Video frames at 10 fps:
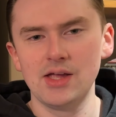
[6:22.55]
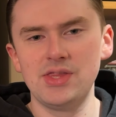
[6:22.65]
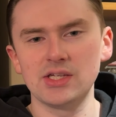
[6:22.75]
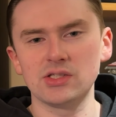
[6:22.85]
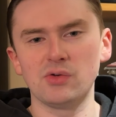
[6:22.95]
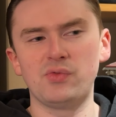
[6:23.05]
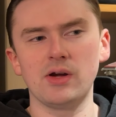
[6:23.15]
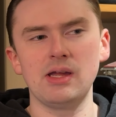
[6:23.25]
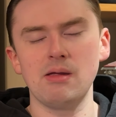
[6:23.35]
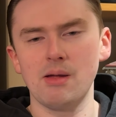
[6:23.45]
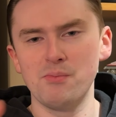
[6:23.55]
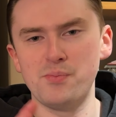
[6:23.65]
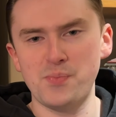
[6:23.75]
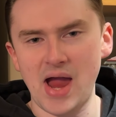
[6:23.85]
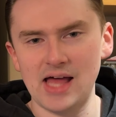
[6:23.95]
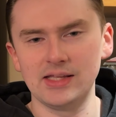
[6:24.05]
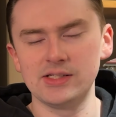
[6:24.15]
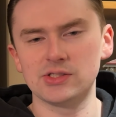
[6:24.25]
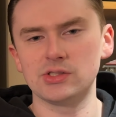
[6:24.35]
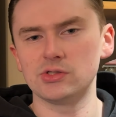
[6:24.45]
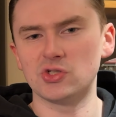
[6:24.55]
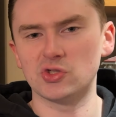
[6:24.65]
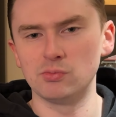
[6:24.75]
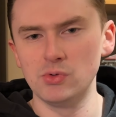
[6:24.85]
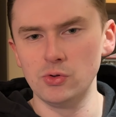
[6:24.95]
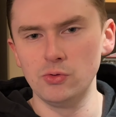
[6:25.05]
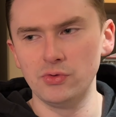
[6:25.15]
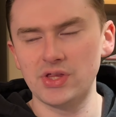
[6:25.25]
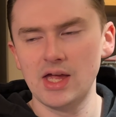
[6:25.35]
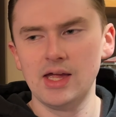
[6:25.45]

This is a very balanced, smooth,